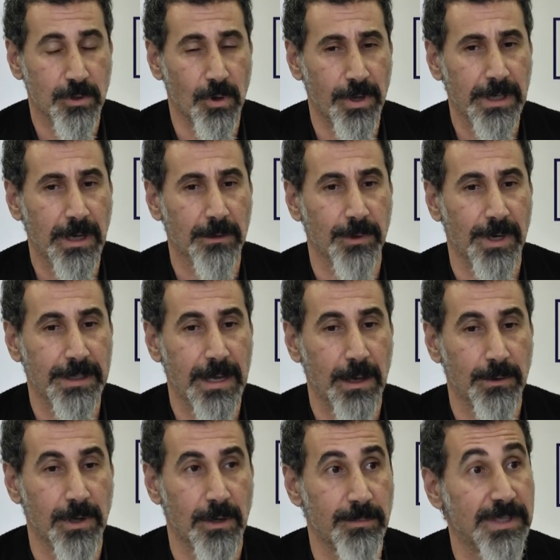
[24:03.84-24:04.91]
going on right
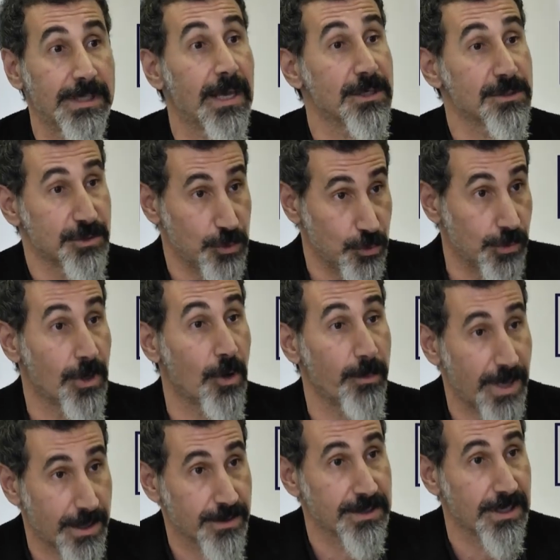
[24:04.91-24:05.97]
now in Armenia, as you know
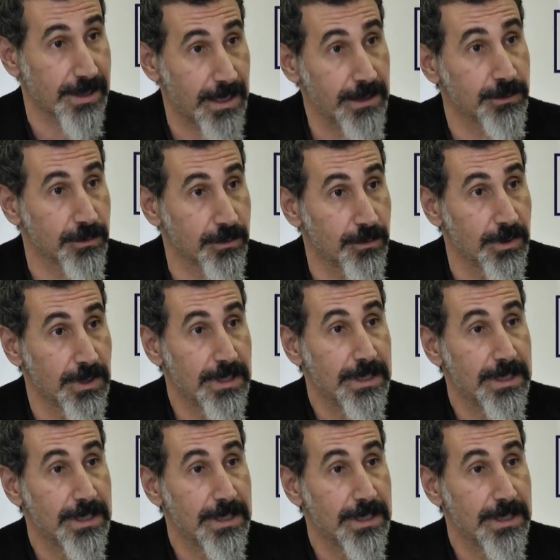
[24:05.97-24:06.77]
better than I do,